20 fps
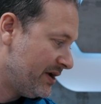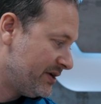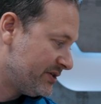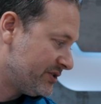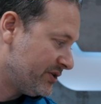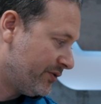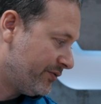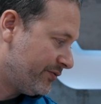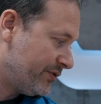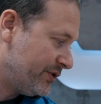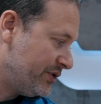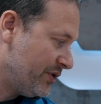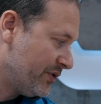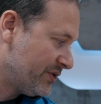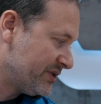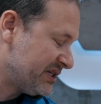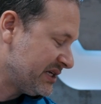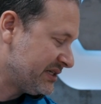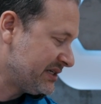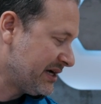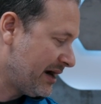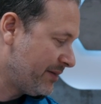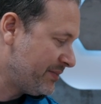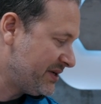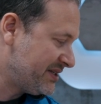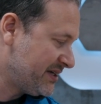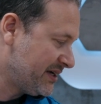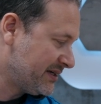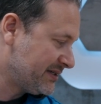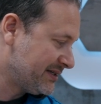So if you notice the time
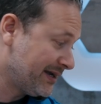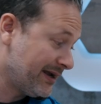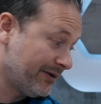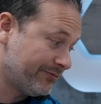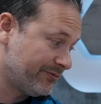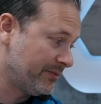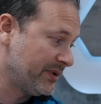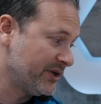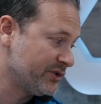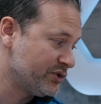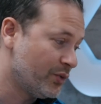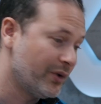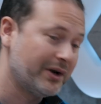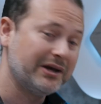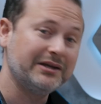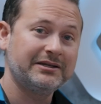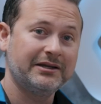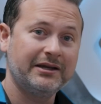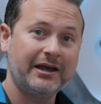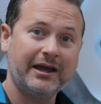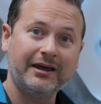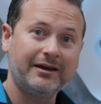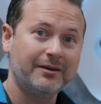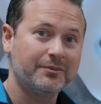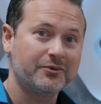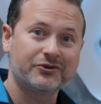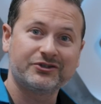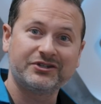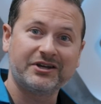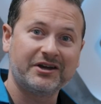it takes to get from the 20 to the
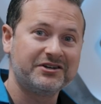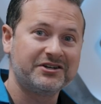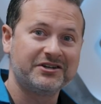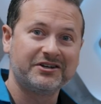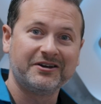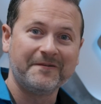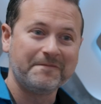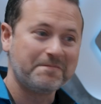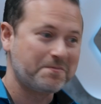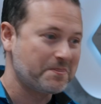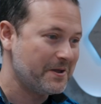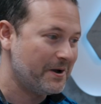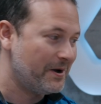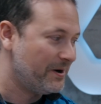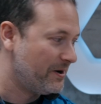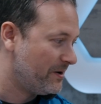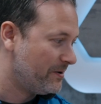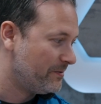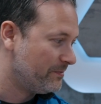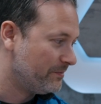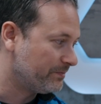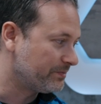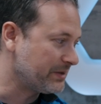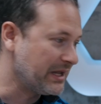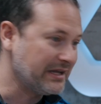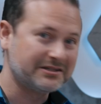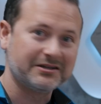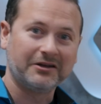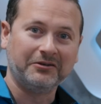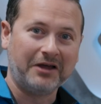80%,
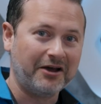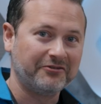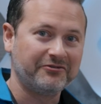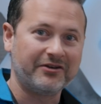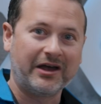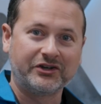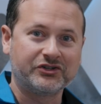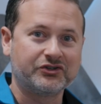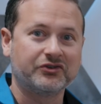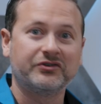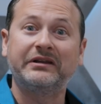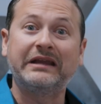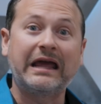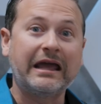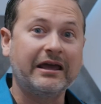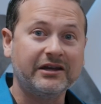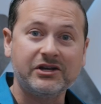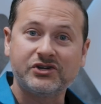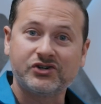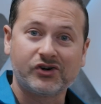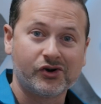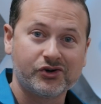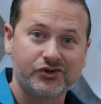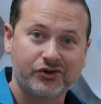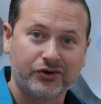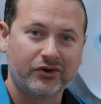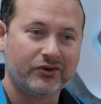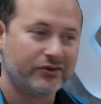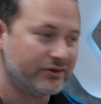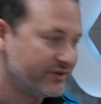it's a lot faster than any
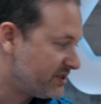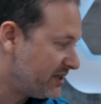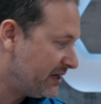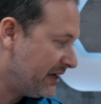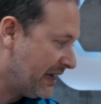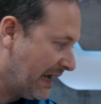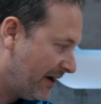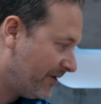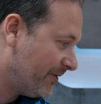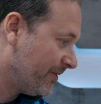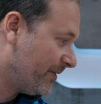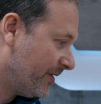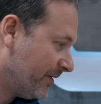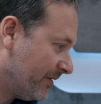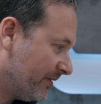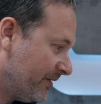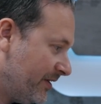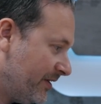charger you'll see out there.